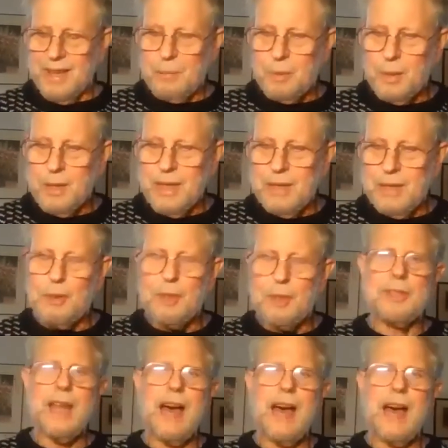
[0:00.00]
put in
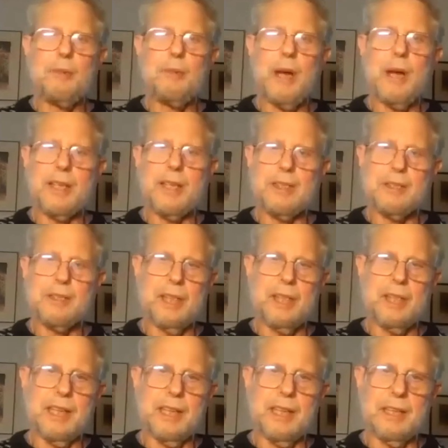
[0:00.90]
for the
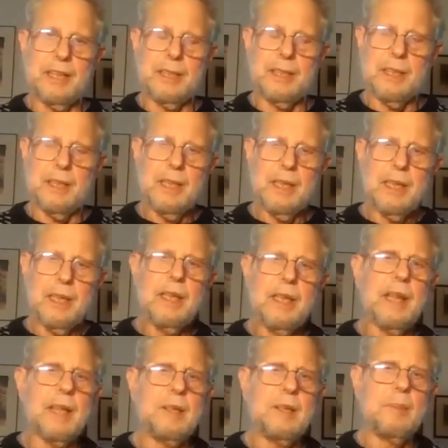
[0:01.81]
Southwest, thinking
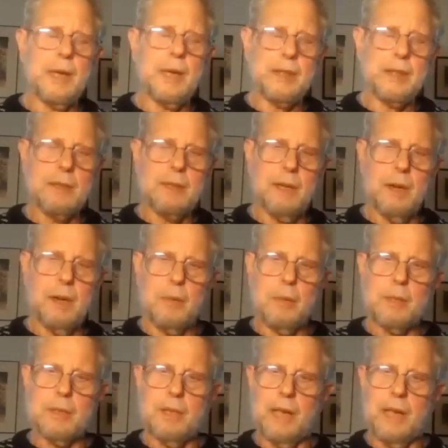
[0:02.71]
that New Mexico
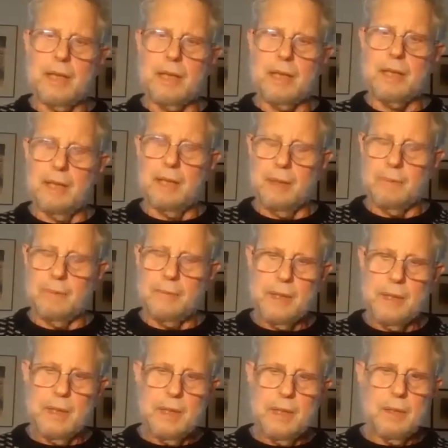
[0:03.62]
was like
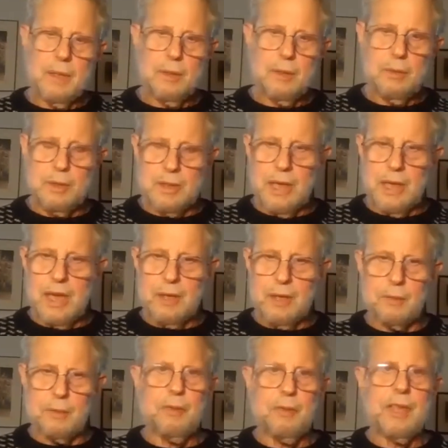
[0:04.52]
Tucson
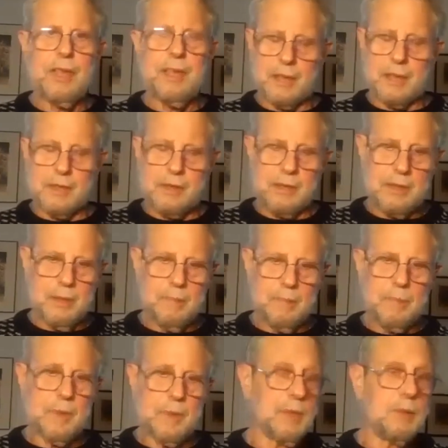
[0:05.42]
or Phoenix,
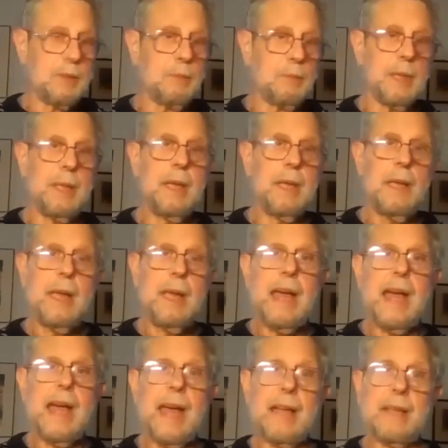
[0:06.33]
since I
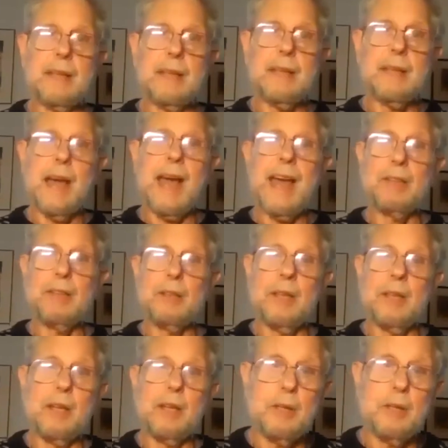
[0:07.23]
had
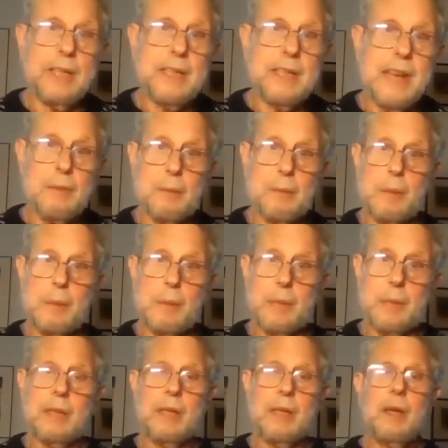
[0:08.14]
literally never
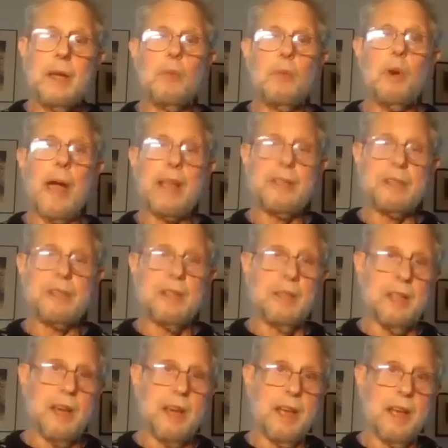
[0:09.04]
been west
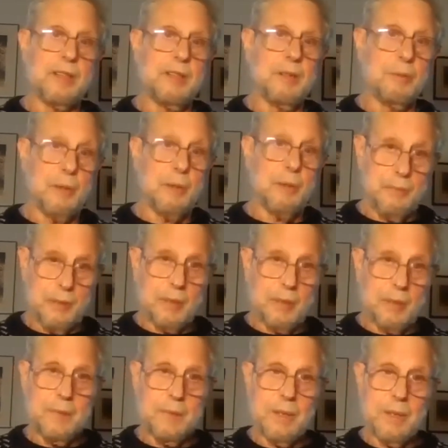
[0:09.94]
of the Hudson
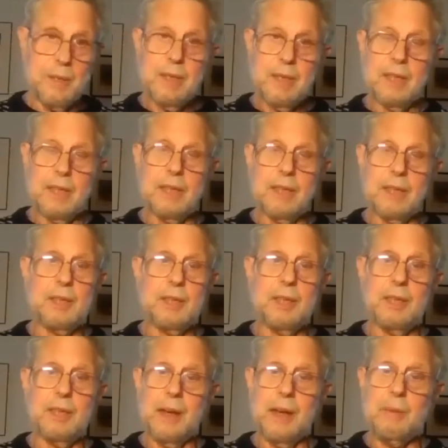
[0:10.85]
River
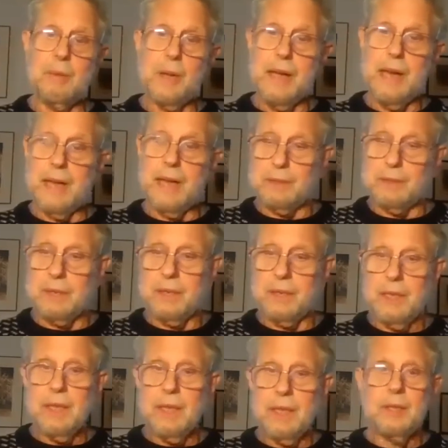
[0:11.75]
until I went out
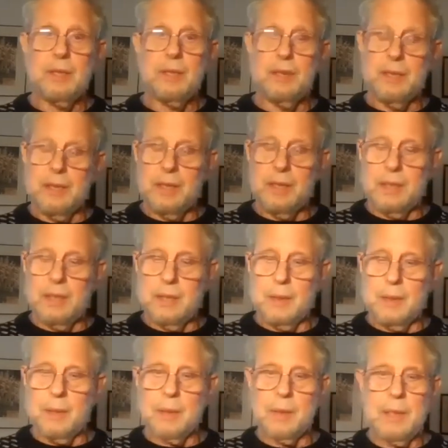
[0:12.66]
to
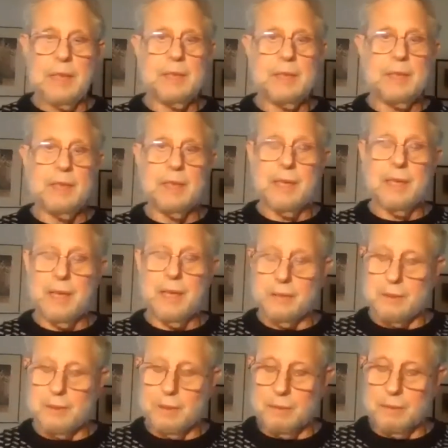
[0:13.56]
the Indian Health
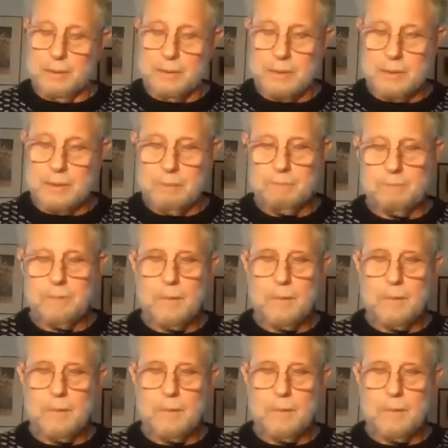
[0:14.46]
Service.